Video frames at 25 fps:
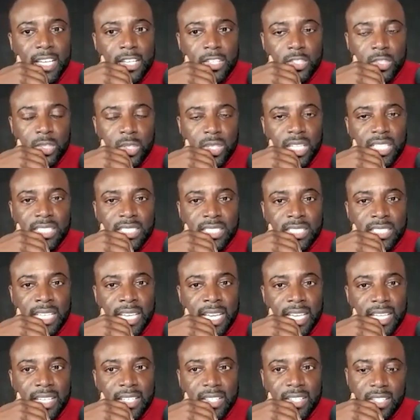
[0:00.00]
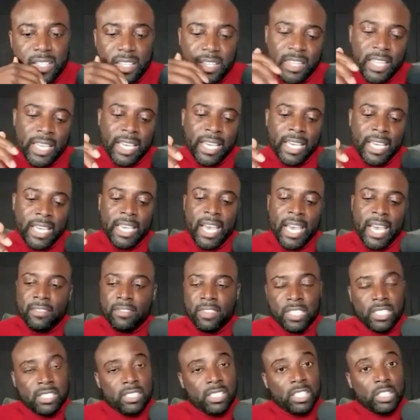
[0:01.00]
so let's say they have
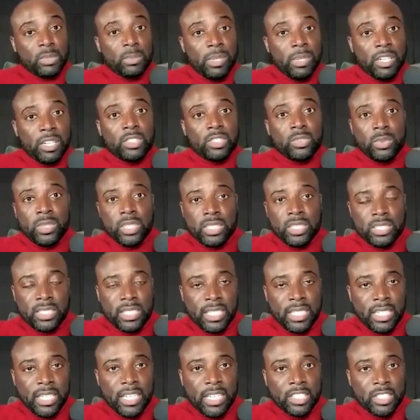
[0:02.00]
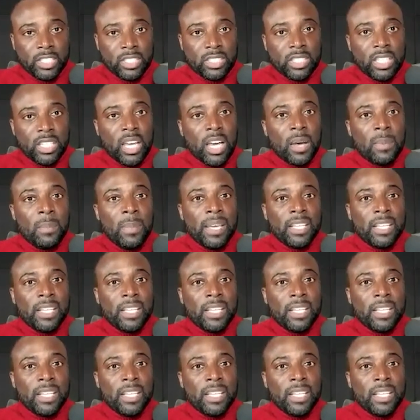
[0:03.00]
these experienced real estate agents come